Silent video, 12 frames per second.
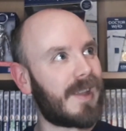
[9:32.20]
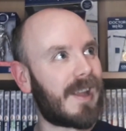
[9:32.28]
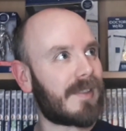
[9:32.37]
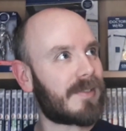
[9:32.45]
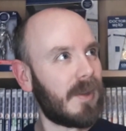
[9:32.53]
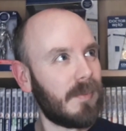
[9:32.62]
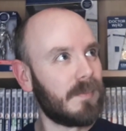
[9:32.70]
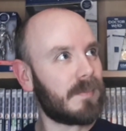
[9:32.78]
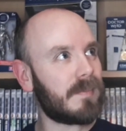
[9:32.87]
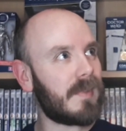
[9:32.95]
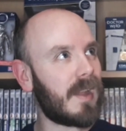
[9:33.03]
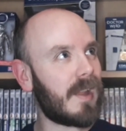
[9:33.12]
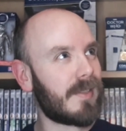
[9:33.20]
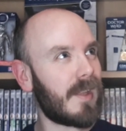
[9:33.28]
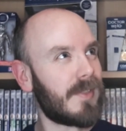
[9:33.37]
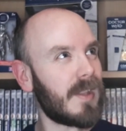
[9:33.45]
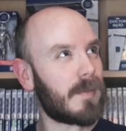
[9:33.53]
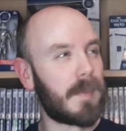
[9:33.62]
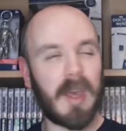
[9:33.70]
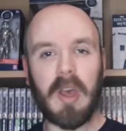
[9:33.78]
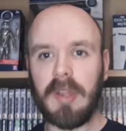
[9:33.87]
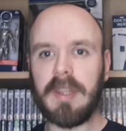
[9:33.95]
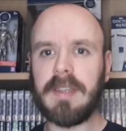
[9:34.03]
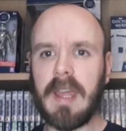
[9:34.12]
I think it's a bit
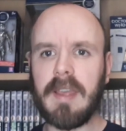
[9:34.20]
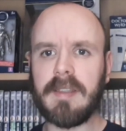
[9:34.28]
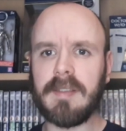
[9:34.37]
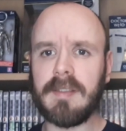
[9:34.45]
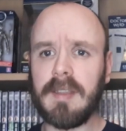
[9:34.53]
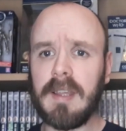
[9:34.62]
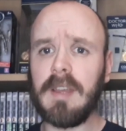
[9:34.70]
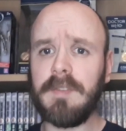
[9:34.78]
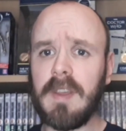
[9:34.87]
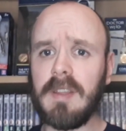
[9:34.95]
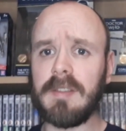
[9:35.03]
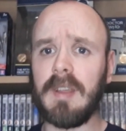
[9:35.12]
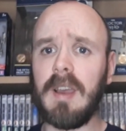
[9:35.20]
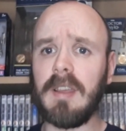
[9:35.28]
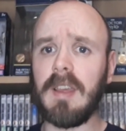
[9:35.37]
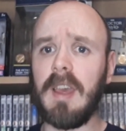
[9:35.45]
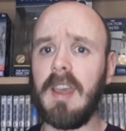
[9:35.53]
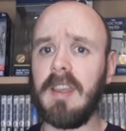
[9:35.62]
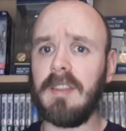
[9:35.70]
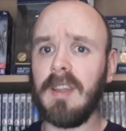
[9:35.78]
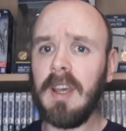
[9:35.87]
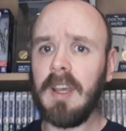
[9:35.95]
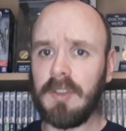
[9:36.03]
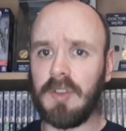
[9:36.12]
early days to see if it's like a
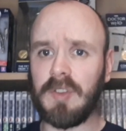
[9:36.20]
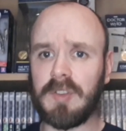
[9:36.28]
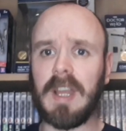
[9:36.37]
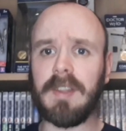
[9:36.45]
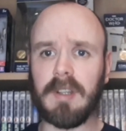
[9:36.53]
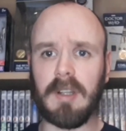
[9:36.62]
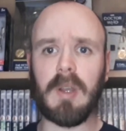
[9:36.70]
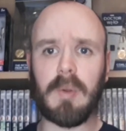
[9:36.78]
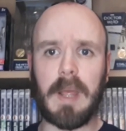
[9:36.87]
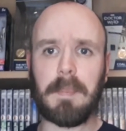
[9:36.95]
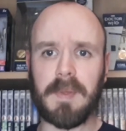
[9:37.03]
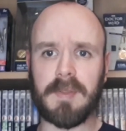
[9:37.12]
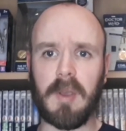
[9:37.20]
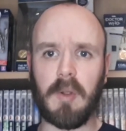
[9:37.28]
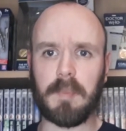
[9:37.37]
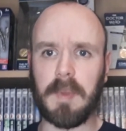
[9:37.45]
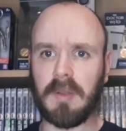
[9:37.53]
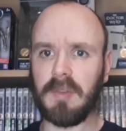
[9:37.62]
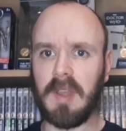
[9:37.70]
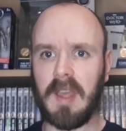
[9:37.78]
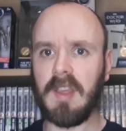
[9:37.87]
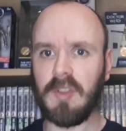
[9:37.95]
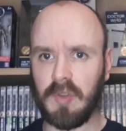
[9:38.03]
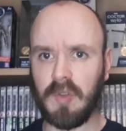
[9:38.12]
just standalone episode, because it
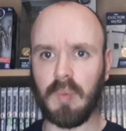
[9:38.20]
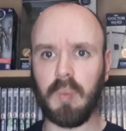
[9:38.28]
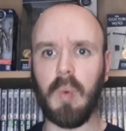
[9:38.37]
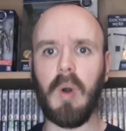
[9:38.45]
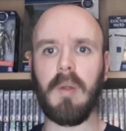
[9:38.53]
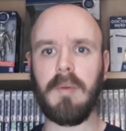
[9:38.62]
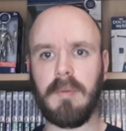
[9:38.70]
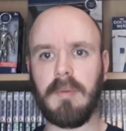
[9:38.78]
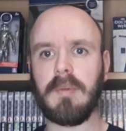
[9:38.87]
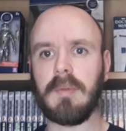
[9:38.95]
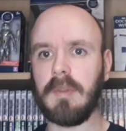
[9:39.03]
is just one.